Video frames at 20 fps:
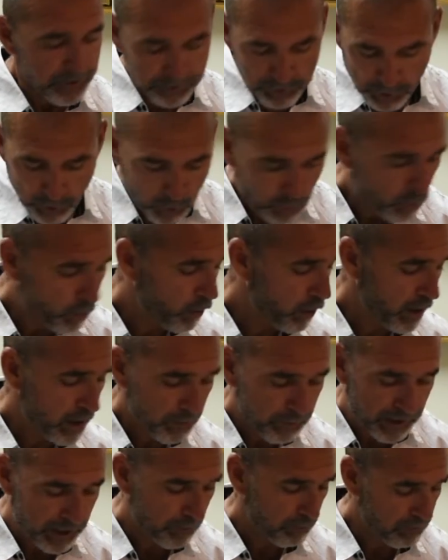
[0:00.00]
don't worry
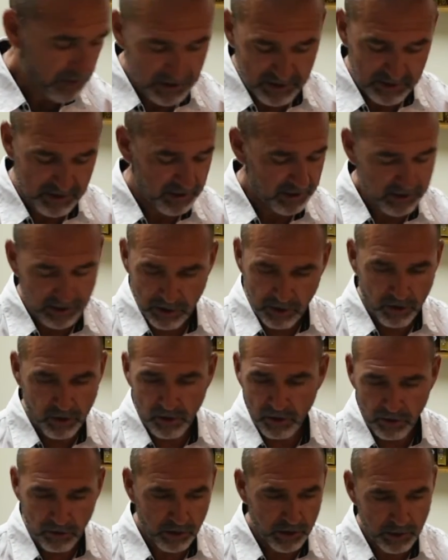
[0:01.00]
about mixing it
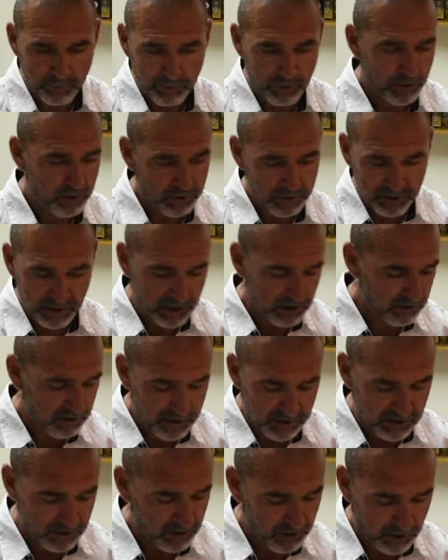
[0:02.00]
all up all together,
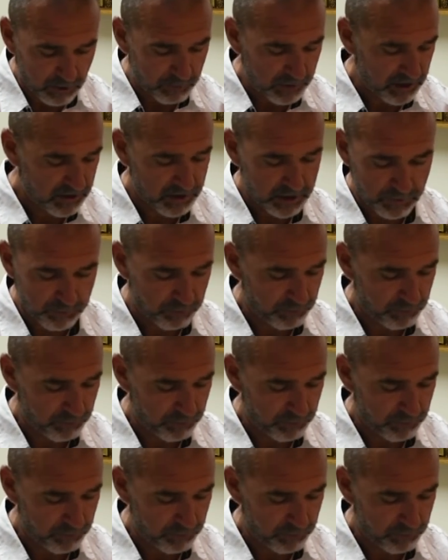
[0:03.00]
getting all mixed up